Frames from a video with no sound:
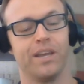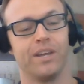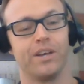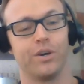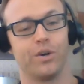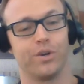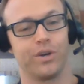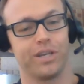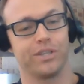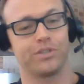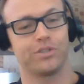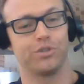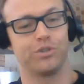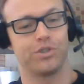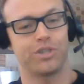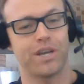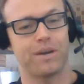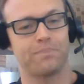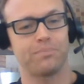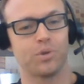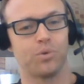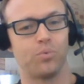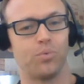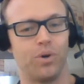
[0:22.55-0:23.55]
Okay, so
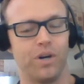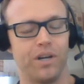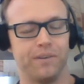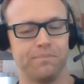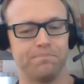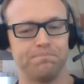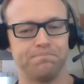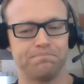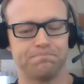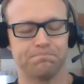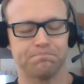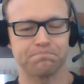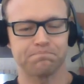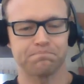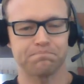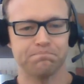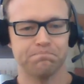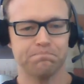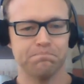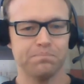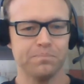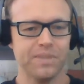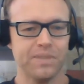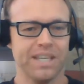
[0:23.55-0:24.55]
chapter 1,
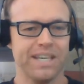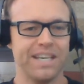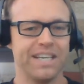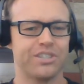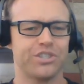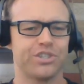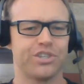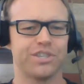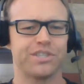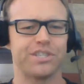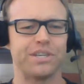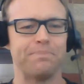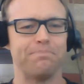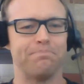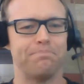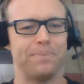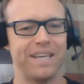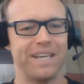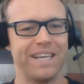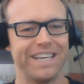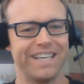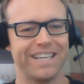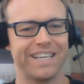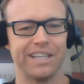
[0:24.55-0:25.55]
it's just a
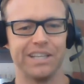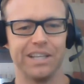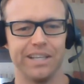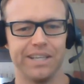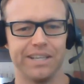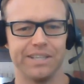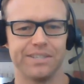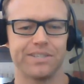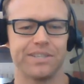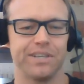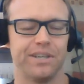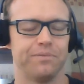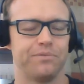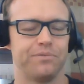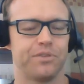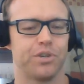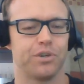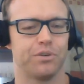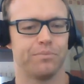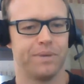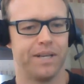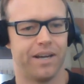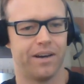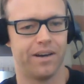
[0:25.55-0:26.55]
big list of
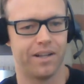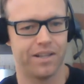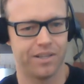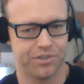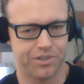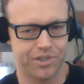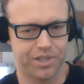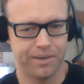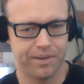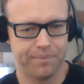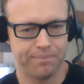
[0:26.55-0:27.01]
terminology.